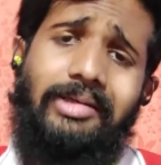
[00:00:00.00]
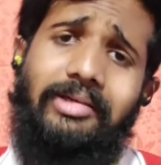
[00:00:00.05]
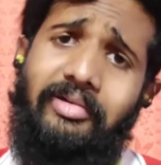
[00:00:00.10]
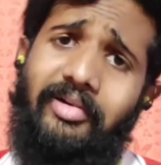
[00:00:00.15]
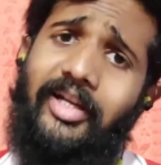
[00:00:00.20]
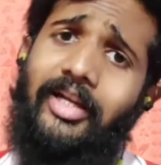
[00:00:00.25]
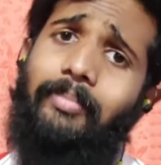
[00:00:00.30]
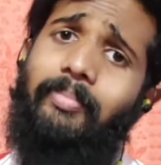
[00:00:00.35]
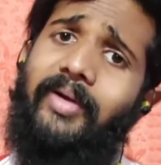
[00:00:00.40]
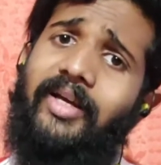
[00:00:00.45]

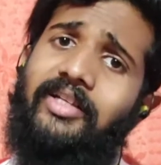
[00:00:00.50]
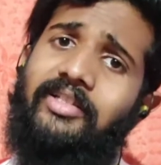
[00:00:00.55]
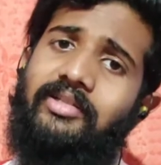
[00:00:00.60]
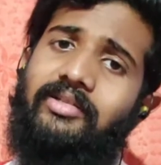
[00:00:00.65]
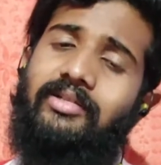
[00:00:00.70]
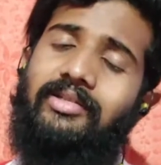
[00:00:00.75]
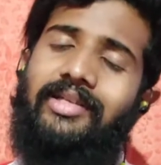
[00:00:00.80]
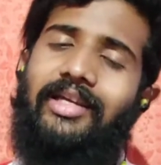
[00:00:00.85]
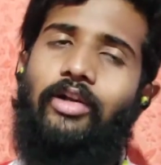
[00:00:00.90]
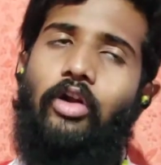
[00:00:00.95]
treat
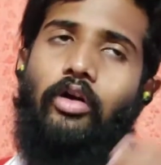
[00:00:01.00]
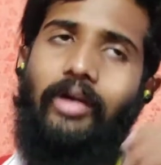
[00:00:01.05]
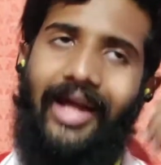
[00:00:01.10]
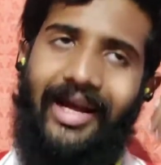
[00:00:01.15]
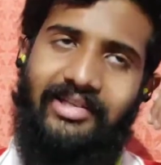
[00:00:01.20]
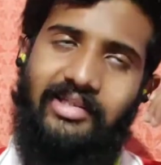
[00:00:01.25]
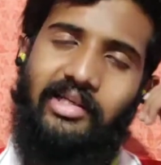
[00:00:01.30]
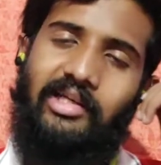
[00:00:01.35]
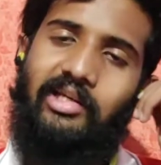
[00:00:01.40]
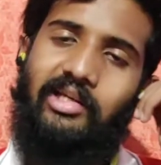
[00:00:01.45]
patients, and not
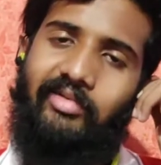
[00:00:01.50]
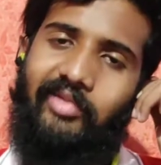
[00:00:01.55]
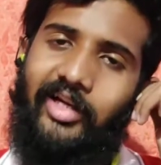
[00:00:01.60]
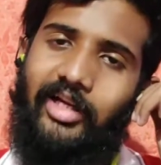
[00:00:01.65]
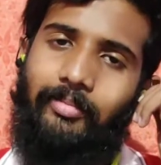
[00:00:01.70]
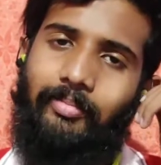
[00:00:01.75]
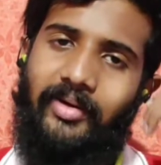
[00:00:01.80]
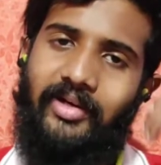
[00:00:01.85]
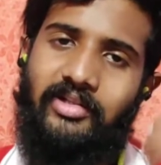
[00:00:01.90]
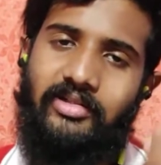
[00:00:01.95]
actually
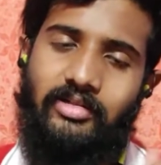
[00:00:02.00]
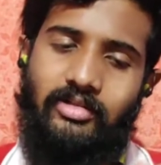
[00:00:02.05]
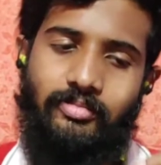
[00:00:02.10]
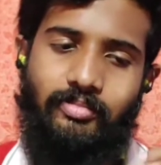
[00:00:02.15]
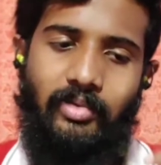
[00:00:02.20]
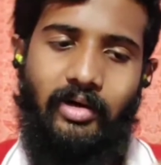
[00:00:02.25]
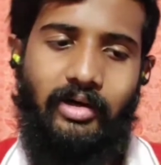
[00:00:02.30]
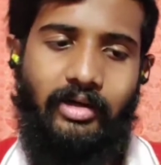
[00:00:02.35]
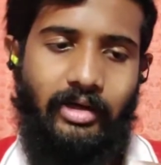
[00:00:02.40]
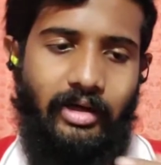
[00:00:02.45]
treat patients,
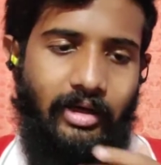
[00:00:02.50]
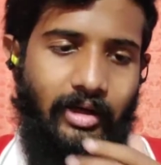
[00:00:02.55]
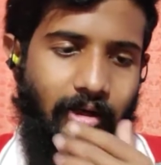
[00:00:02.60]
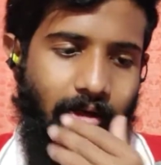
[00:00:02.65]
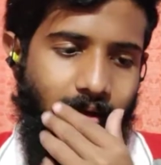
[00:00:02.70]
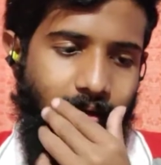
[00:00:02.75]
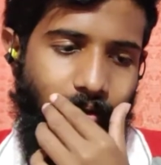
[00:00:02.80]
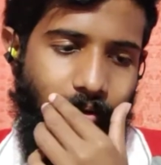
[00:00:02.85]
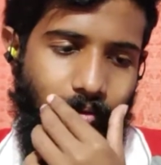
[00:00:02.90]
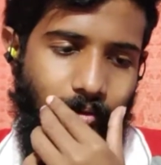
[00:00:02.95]
but
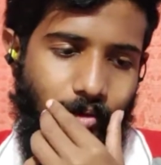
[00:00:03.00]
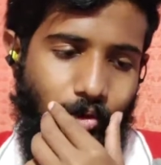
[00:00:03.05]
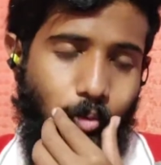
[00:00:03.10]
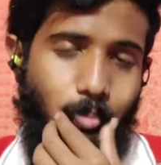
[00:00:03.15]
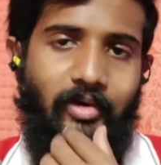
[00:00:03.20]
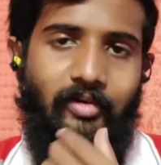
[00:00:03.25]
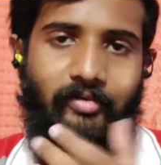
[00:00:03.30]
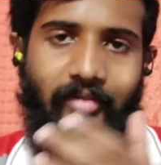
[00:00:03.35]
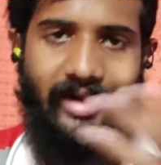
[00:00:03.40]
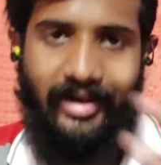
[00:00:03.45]
to
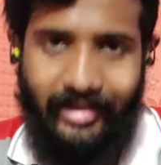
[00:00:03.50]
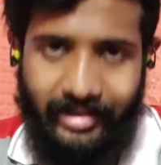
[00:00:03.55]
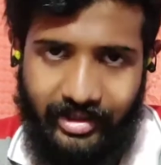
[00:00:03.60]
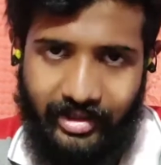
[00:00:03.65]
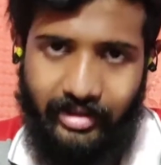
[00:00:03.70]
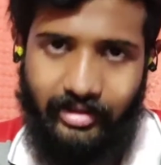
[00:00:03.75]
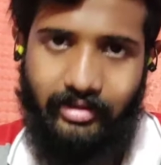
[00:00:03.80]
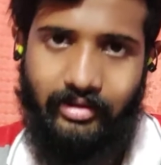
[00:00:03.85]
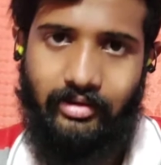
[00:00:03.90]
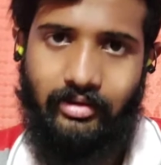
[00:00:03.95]
prevent
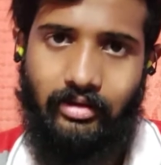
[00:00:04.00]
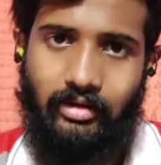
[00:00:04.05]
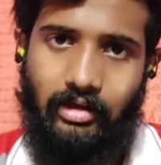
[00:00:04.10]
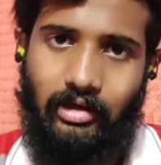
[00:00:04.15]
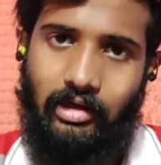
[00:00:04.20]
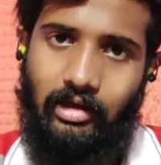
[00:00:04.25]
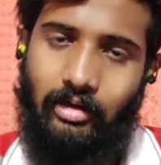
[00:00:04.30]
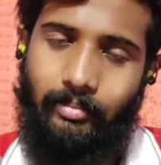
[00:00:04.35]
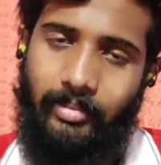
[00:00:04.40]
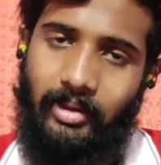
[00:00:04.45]

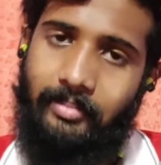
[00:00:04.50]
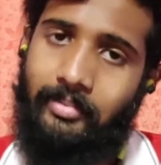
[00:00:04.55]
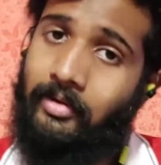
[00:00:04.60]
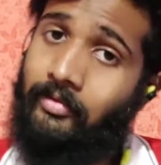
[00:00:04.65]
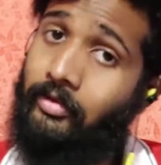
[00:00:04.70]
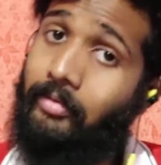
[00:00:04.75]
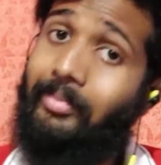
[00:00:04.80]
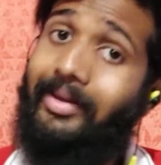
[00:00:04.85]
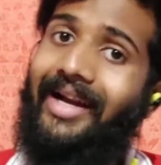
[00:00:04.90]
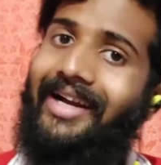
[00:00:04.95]
people
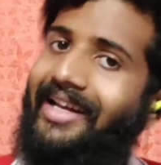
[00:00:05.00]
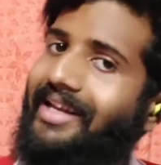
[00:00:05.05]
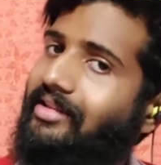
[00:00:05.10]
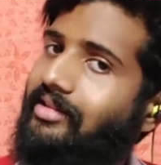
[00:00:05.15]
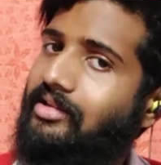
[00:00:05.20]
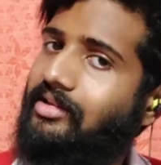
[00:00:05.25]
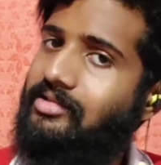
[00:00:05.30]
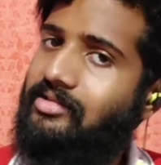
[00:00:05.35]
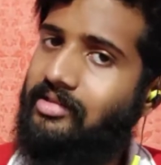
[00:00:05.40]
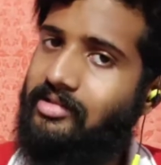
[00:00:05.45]
from getting
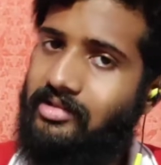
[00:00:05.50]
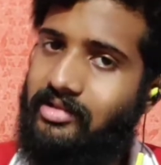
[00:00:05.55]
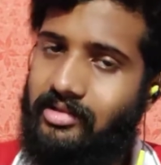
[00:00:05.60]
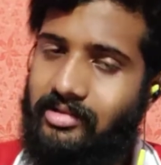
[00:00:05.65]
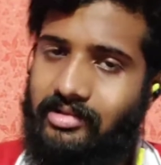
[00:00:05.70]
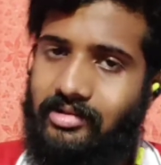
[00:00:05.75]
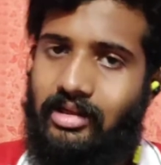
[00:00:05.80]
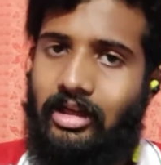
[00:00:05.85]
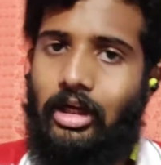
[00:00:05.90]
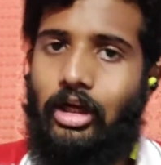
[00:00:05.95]
this
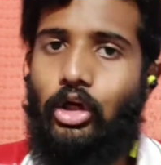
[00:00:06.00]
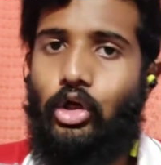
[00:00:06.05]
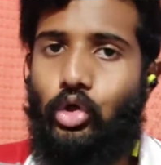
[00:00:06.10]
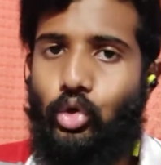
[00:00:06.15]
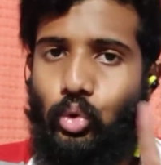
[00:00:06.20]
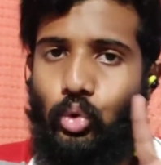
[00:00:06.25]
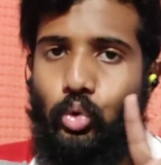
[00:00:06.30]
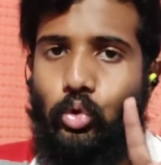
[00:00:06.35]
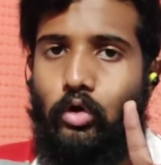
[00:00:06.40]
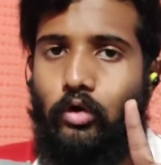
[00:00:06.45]
disease.
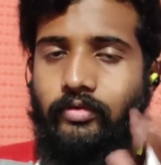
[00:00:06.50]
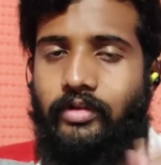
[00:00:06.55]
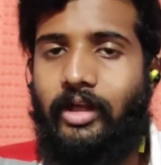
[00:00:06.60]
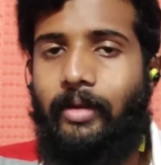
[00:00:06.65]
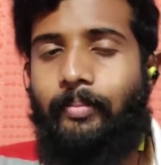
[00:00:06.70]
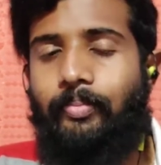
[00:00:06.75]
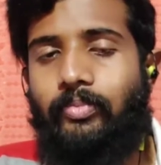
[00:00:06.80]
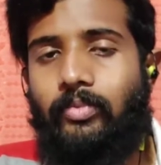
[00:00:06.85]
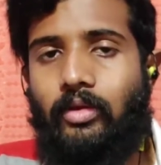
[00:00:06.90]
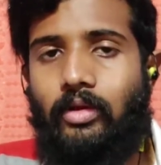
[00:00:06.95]
Two of
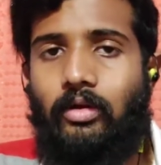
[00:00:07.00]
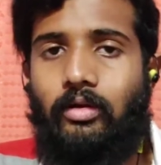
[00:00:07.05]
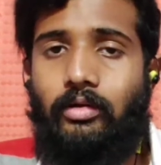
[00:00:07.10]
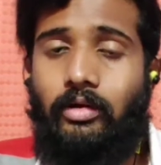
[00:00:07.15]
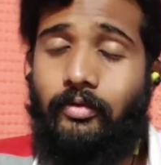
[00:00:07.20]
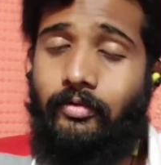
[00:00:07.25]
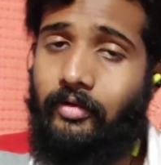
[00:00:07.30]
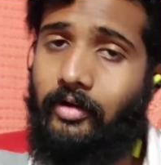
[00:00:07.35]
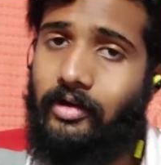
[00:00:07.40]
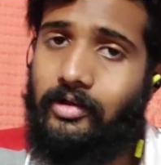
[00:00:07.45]
them,
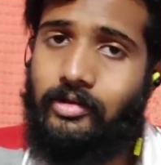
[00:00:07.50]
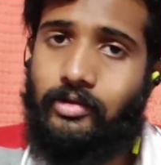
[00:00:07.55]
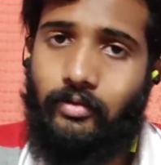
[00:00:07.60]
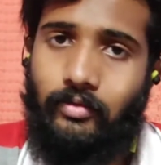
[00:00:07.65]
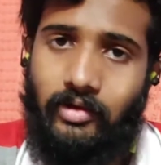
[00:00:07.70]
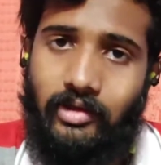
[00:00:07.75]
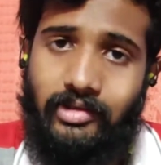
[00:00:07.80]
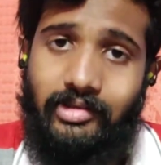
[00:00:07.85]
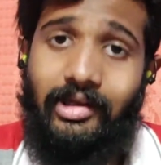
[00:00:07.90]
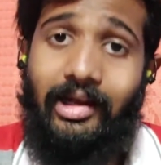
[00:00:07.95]
the first
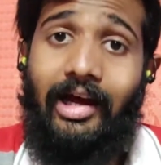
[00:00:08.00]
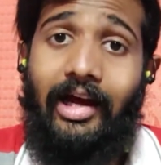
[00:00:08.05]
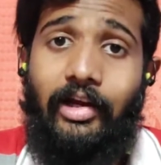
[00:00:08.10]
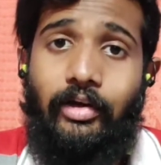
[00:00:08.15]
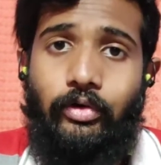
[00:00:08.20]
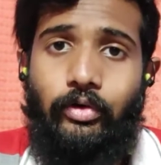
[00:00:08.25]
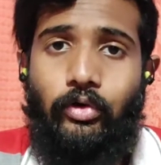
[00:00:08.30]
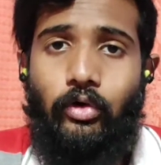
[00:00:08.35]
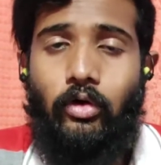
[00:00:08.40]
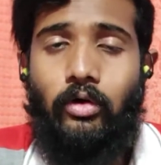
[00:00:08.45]
was
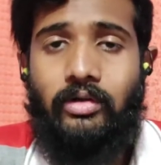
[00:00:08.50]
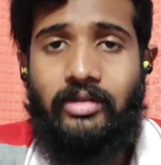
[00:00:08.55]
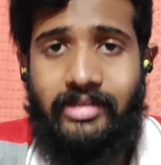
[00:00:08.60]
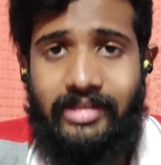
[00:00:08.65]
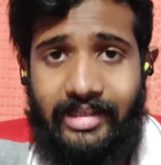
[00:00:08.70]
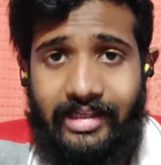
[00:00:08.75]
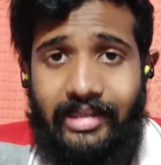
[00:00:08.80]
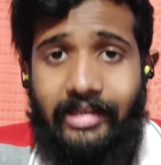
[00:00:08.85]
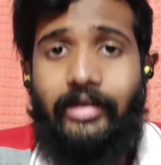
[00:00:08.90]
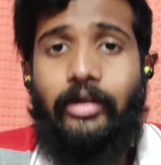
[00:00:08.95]

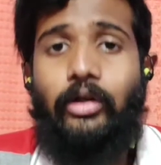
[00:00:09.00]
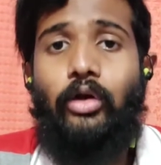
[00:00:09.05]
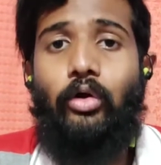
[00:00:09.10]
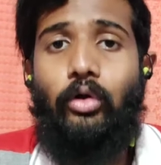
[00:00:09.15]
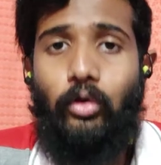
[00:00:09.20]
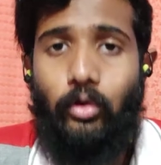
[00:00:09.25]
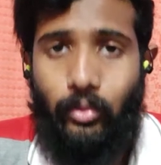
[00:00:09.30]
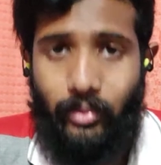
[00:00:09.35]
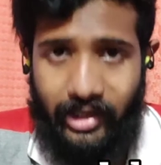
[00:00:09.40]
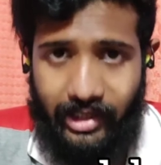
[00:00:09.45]

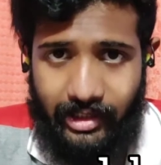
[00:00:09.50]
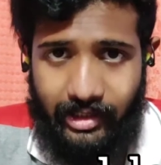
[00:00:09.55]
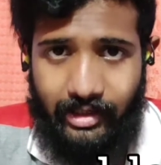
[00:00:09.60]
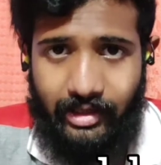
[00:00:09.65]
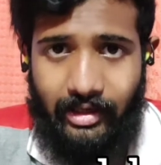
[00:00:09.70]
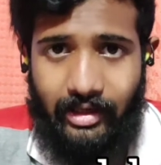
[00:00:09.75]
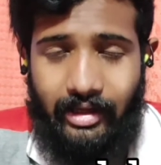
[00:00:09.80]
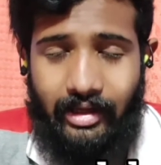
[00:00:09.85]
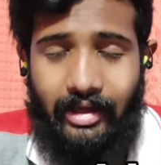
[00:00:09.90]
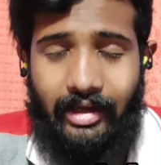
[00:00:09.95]
hydroxychloroquine
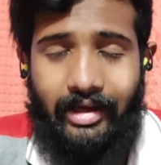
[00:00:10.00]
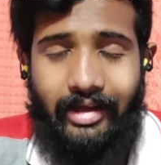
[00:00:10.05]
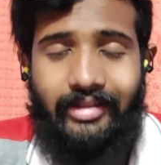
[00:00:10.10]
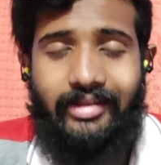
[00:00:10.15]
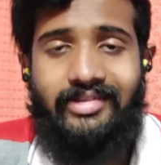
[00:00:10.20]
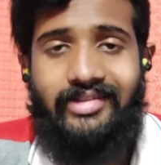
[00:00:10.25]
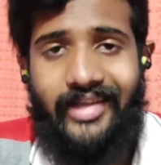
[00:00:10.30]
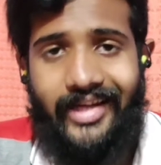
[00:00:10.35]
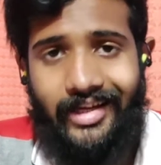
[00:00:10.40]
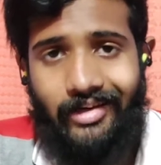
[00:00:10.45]
and
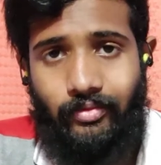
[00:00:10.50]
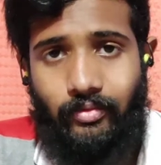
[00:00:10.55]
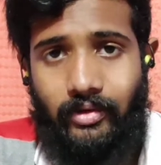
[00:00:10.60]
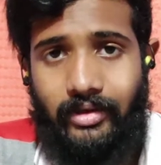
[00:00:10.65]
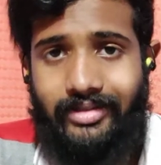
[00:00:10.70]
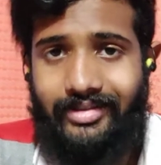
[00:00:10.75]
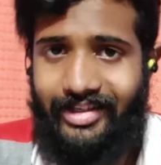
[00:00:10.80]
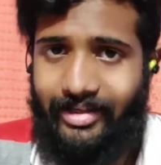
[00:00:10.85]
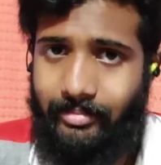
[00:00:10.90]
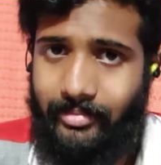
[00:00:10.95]
the second
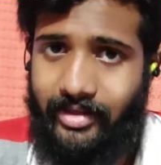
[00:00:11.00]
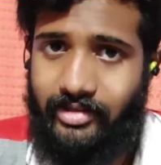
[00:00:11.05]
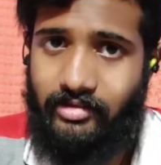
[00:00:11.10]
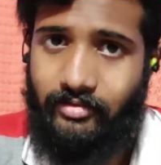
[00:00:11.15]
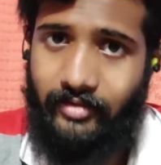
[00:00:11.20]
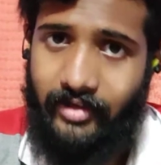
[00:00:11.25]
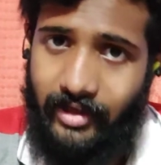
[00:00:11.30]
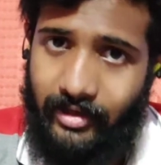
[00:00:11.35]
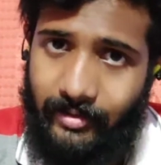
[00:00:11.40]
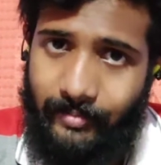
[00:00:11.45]
was
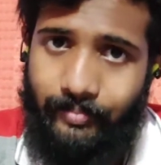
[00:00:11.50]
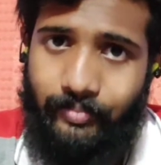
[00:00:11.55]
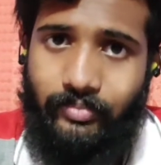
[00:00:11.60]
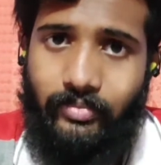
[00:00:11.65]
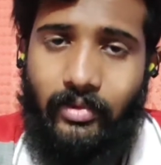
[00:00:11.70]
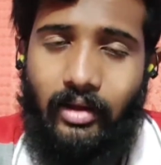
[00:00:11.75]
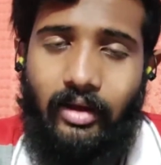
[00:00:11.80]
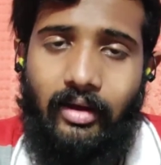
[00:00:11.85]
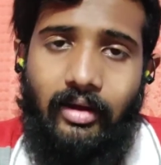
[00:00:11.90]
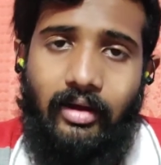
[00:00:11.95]
remdesivir.
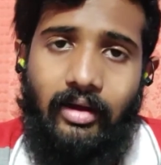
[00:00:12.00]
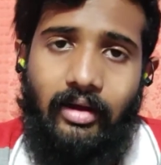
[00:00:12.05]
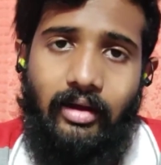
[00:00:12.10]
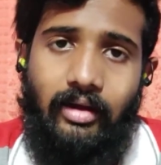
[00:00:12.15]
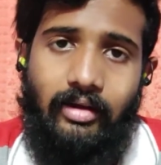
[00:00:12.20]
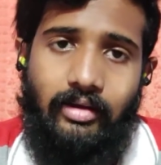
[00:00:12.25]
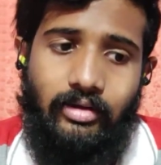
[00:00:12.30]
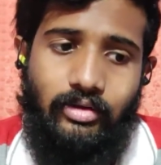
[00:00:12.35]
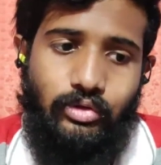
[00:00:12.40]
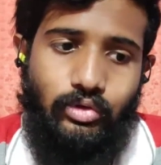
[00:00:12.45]

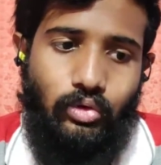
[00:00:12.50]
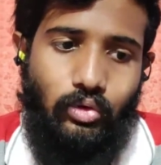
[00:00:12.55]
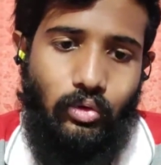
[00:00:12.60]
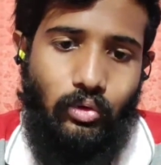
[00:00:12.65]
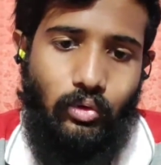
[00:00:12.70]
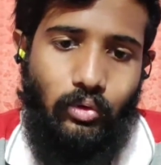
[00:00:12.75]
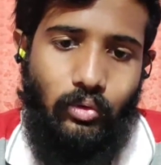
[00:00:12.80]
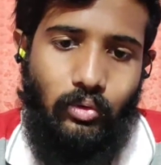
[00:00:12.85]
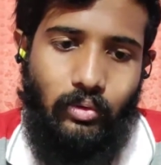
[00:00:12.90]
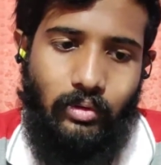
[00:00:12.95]

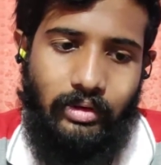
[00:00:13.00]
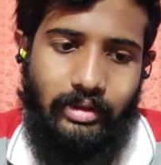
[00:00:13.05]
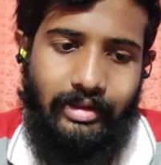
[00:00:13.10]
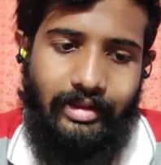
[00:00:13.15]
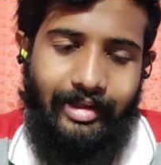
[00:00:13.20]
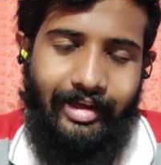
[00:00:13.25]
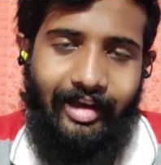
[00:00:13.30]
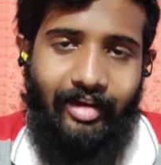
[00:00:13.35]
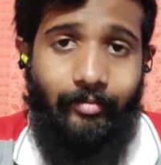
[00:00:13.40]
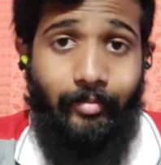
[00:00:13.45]
So
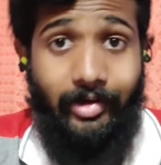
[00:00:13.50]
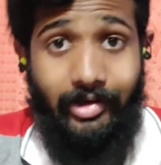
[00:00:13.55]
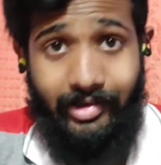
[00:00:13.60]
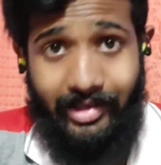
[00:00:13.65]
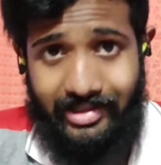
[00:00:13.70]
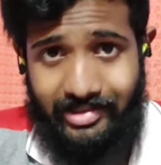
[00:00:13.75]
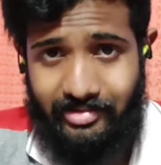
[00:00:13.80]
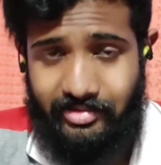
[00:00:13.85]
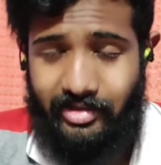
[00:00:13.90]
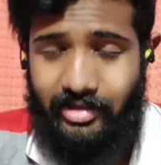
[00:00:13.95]
they have been
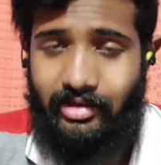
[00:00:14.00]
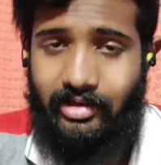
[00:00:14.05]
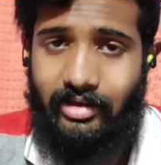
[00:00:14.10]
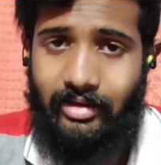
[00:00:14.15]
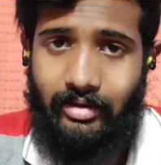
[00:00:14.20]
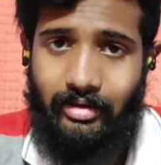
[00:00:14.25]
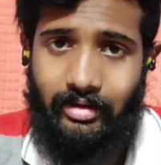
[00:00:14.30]
tested